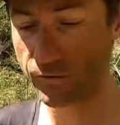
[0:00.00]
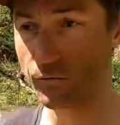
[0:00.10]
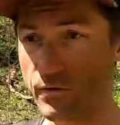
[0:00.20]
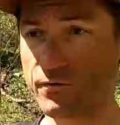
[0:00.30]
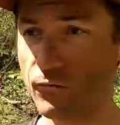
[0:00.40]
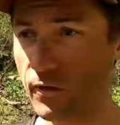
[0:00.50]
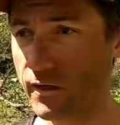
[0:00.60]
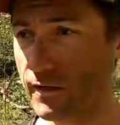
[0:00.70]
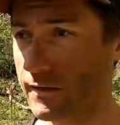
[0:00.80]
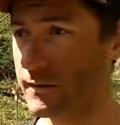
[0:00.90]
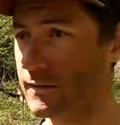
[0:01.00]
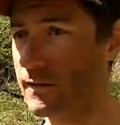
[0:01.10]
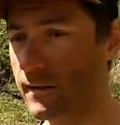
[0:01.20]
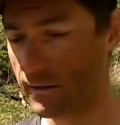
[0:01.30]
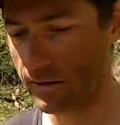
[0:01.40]
do its work.
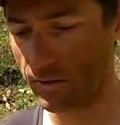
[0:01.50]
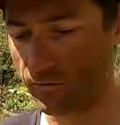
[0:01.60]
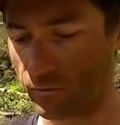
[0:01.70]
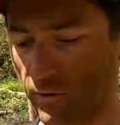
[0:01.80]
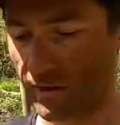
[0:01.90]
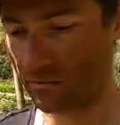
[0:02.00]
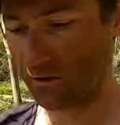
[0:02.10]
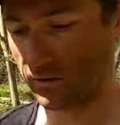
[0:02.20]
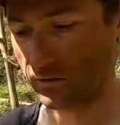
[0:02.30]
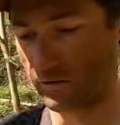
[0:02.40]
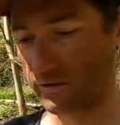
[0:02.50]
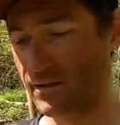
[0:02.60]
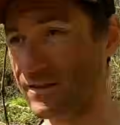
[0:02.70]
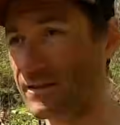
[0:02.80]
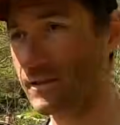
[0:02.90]
I have to wait because
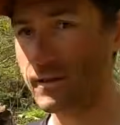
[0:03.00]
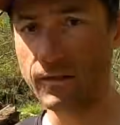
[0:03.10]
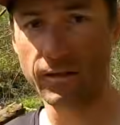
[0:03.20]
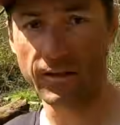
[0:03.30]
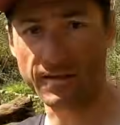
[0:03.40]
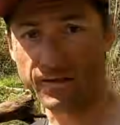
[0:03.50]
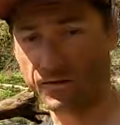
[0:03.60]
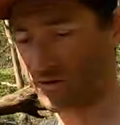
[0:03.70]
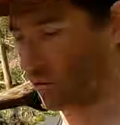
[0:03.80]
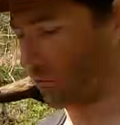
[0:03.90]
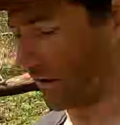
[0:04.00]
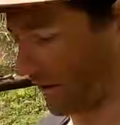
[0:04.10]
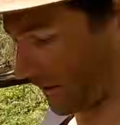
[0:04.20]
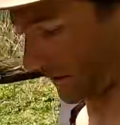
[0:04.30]
it's still soaking,